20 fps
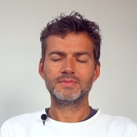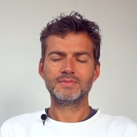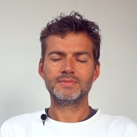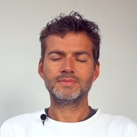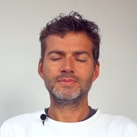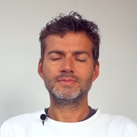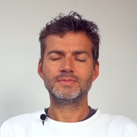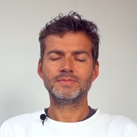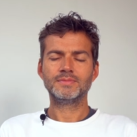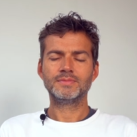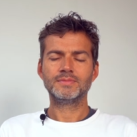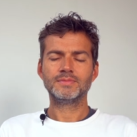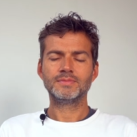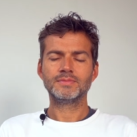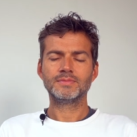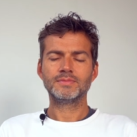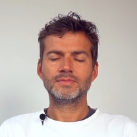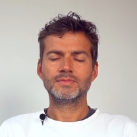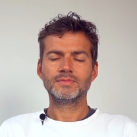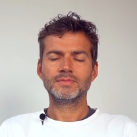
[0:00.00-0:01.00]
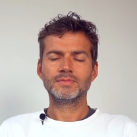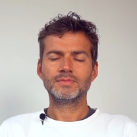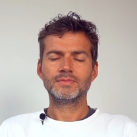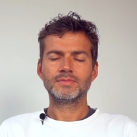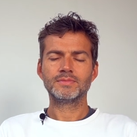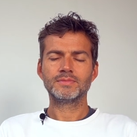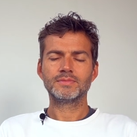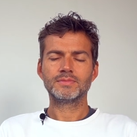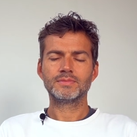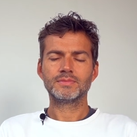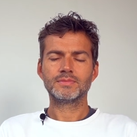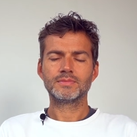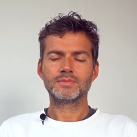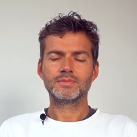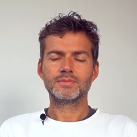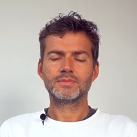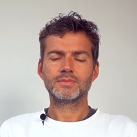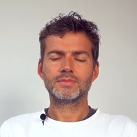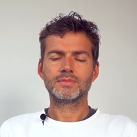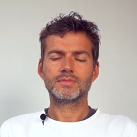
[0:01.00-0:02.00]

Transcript: Nothing is said.